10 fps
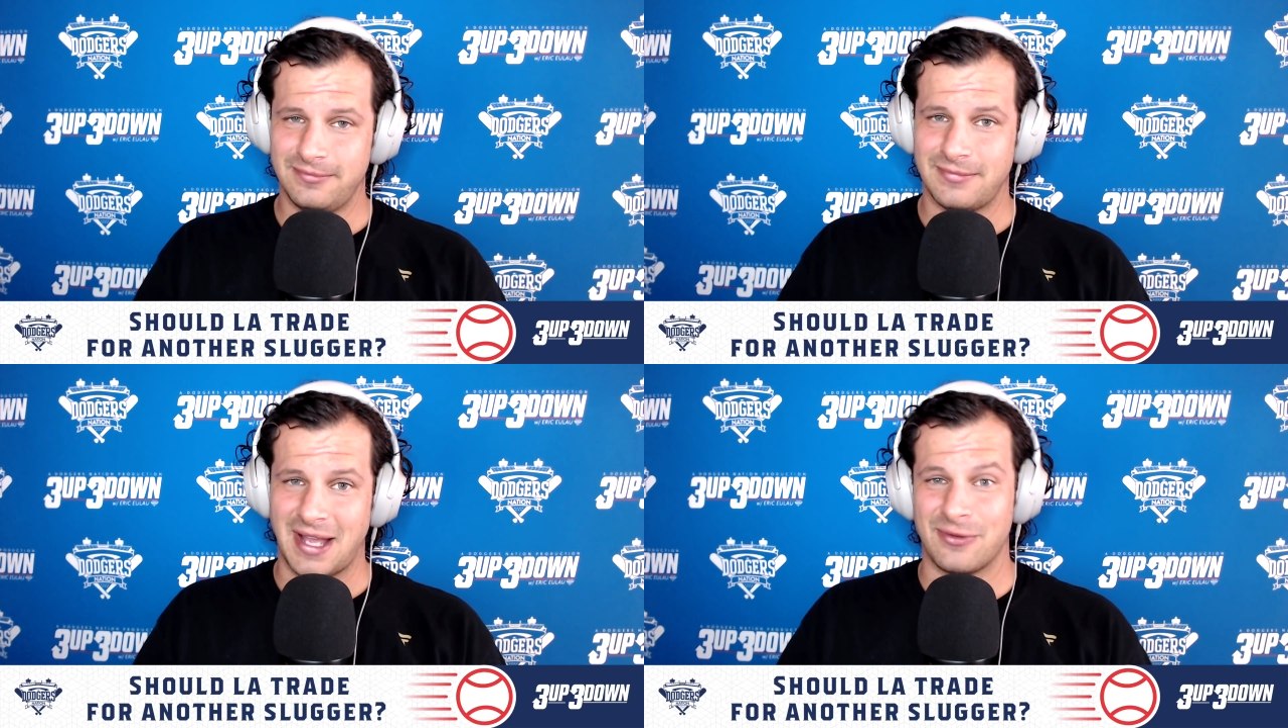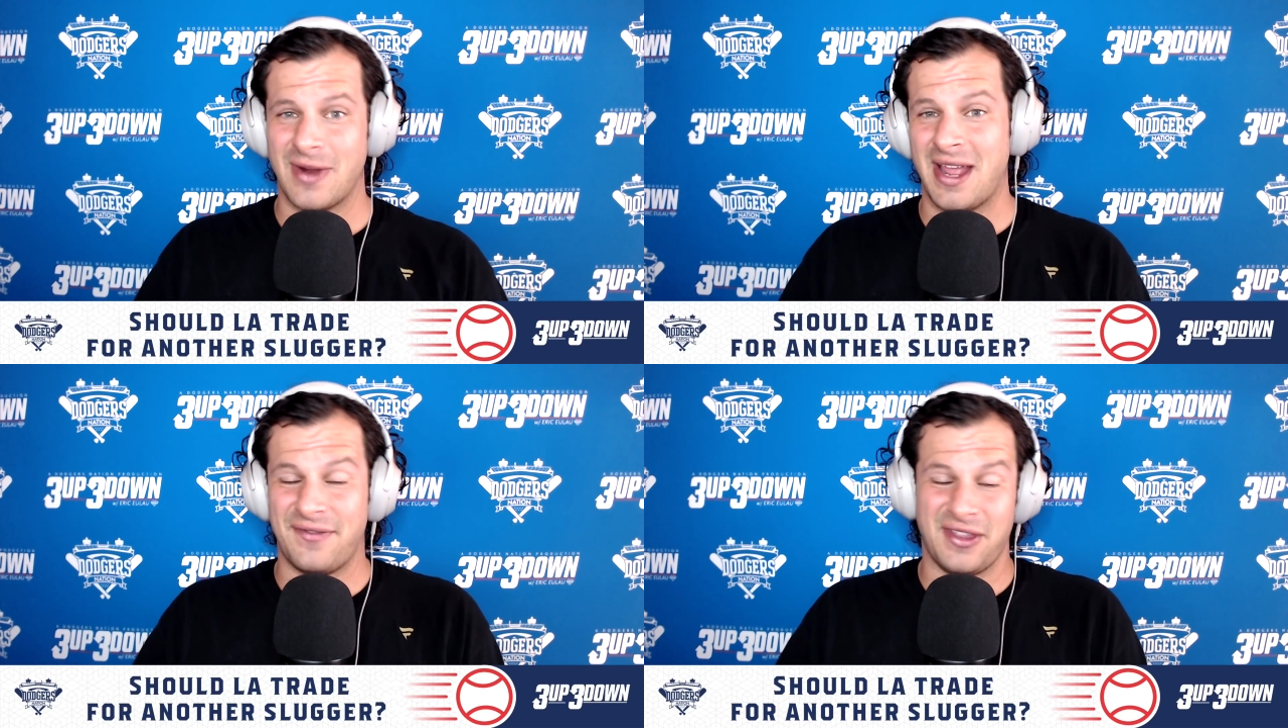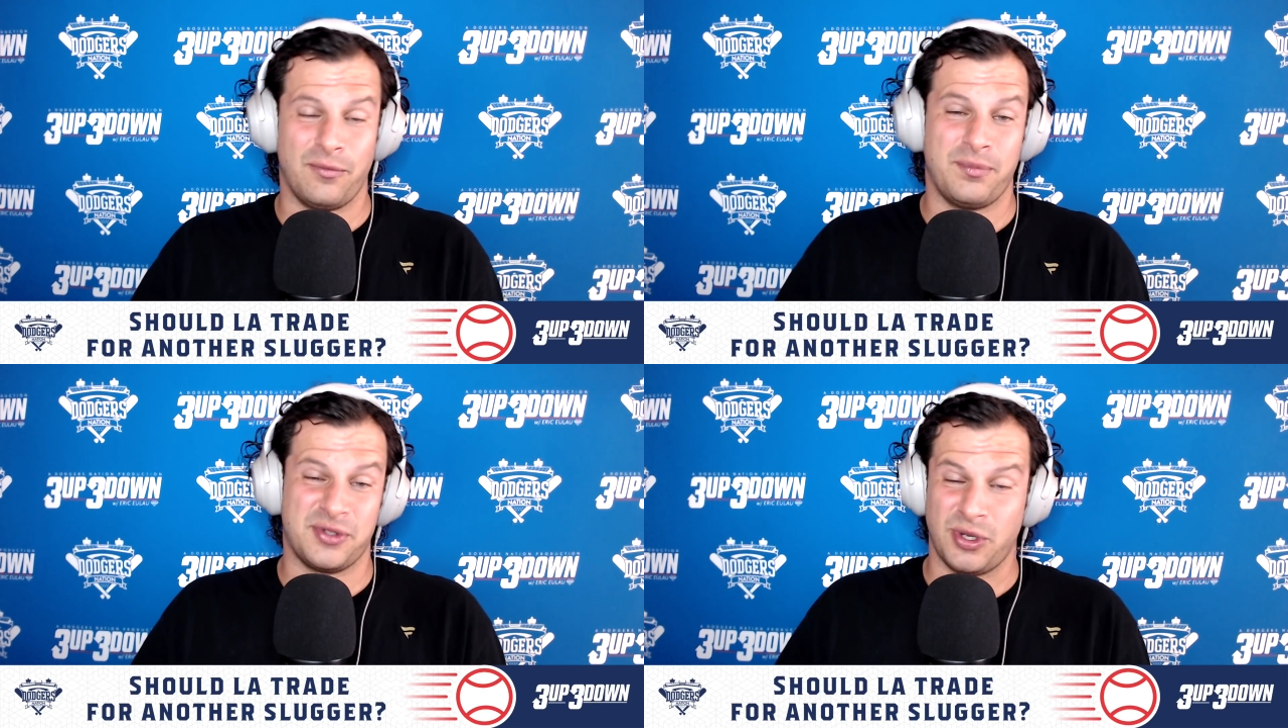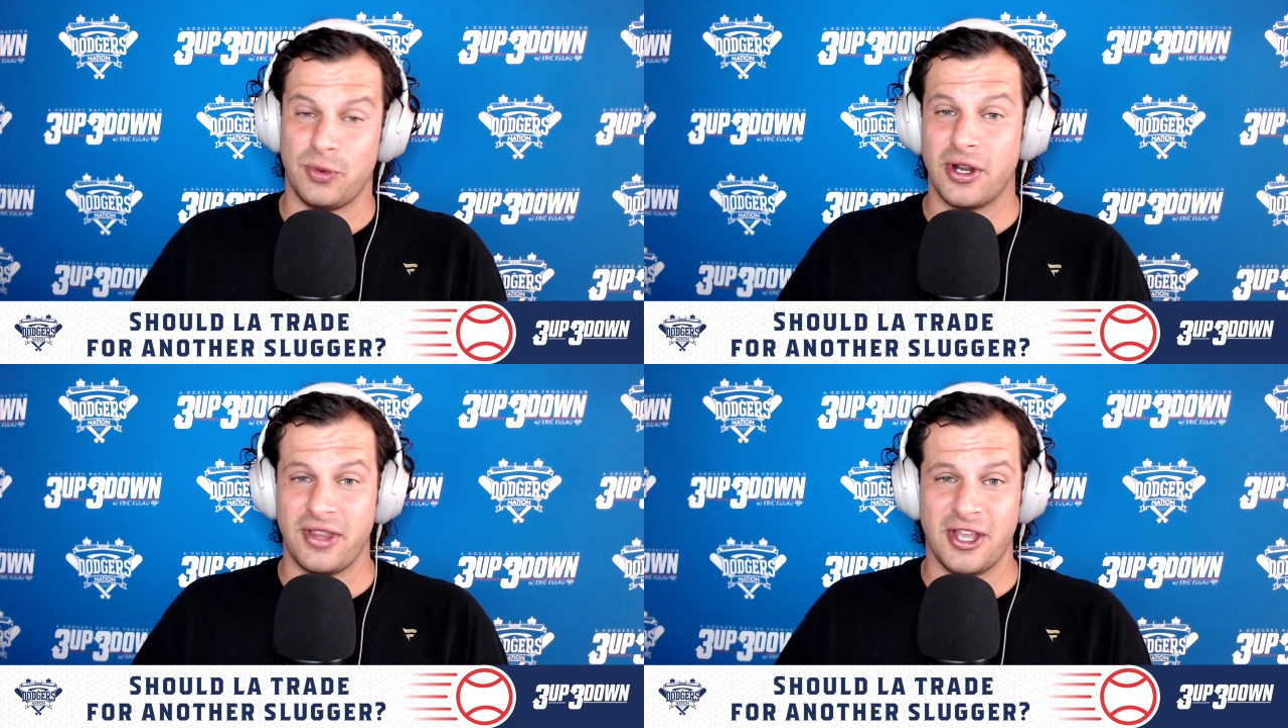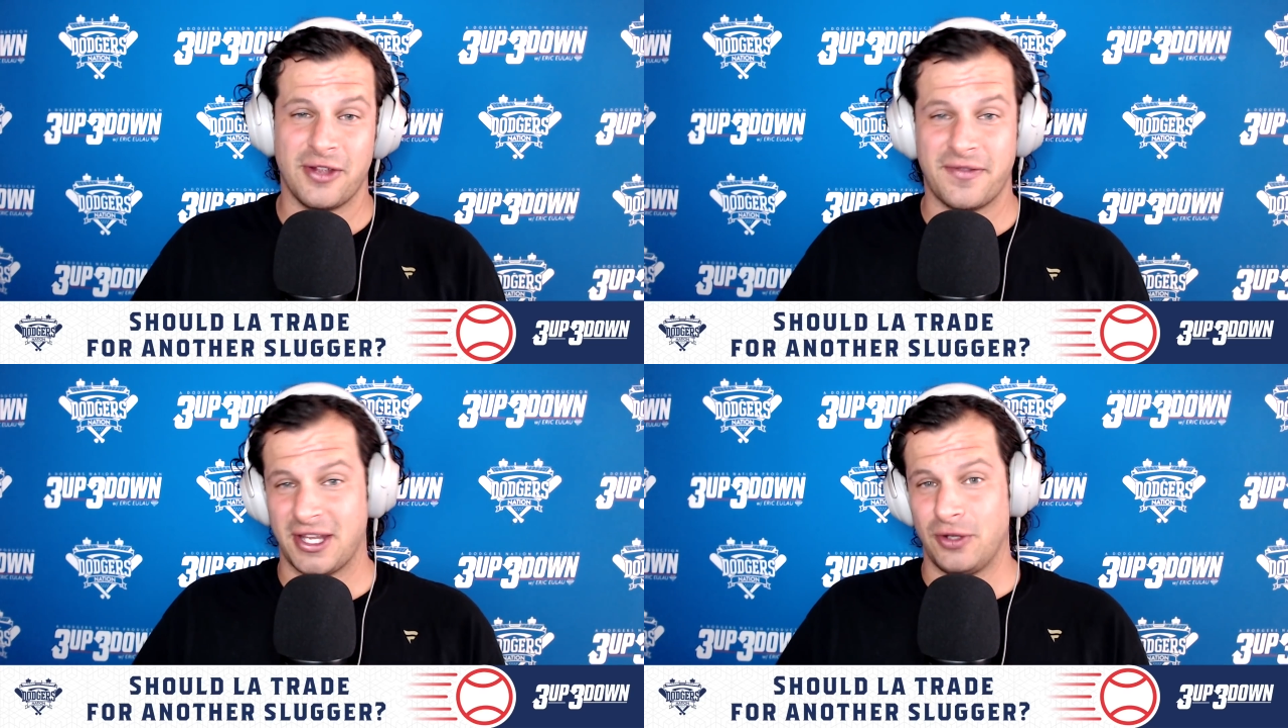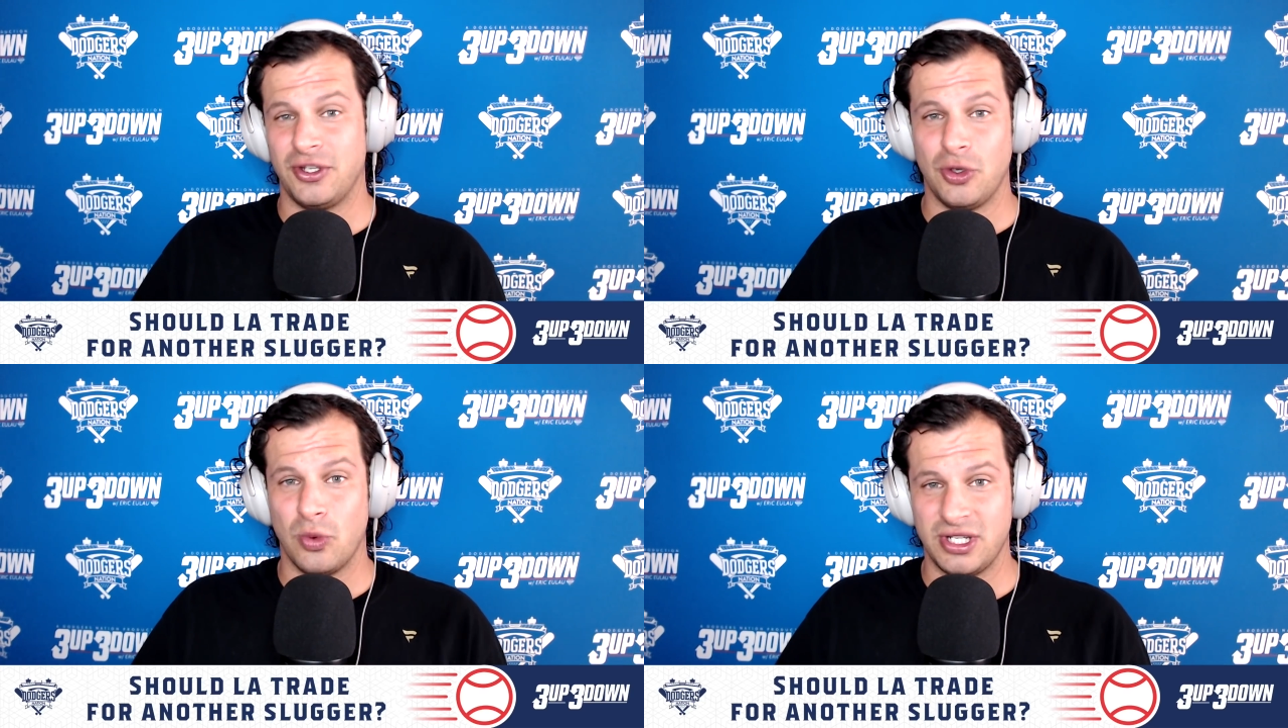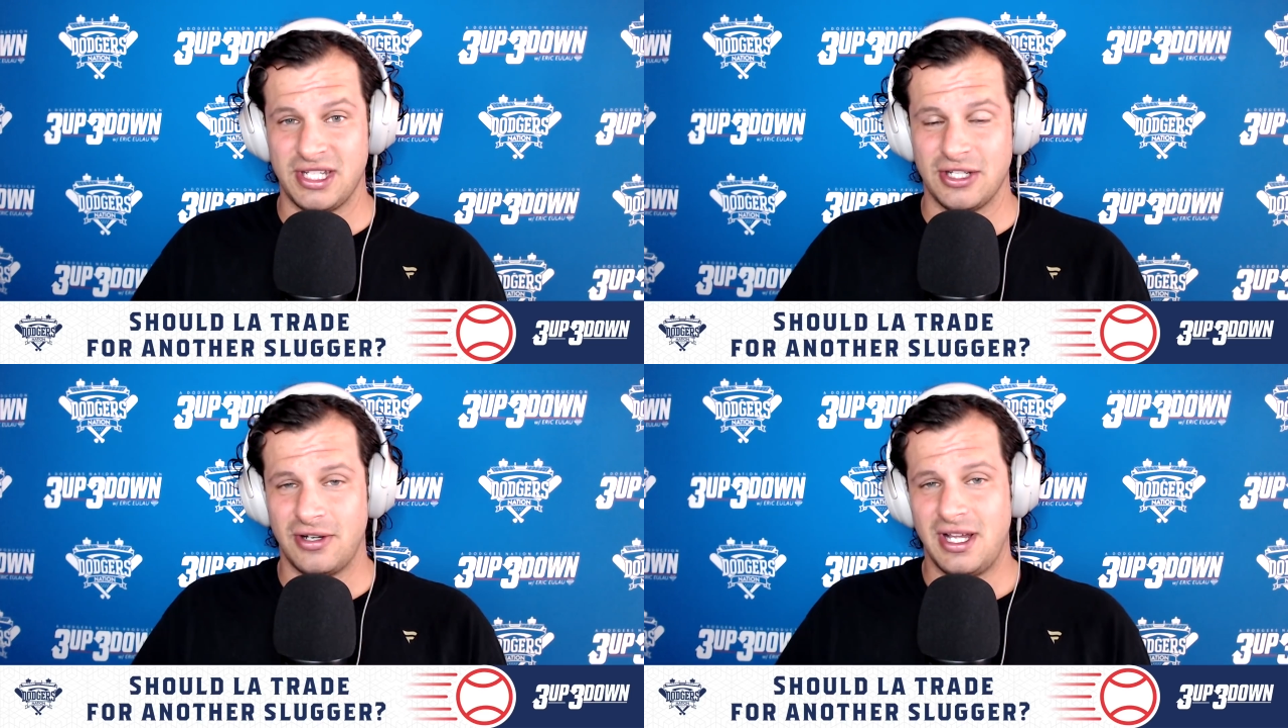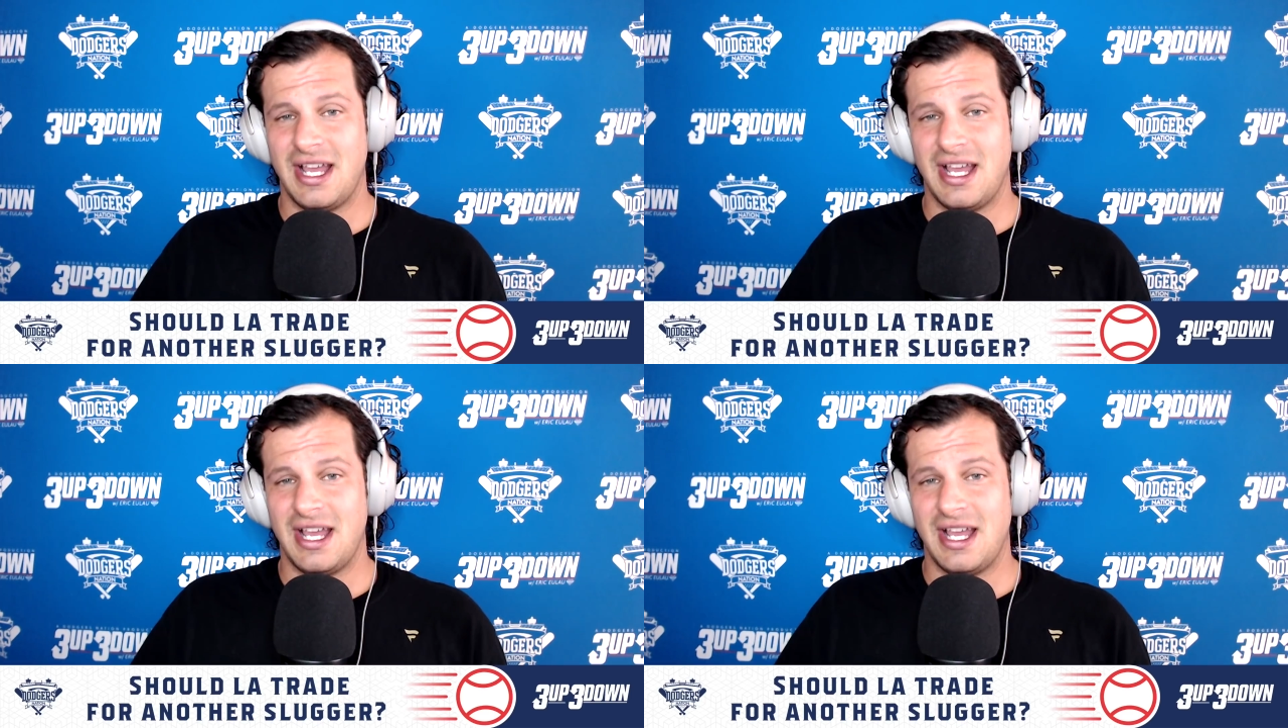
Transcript: I'd rather if they, between one or the other, if they can only do one deal,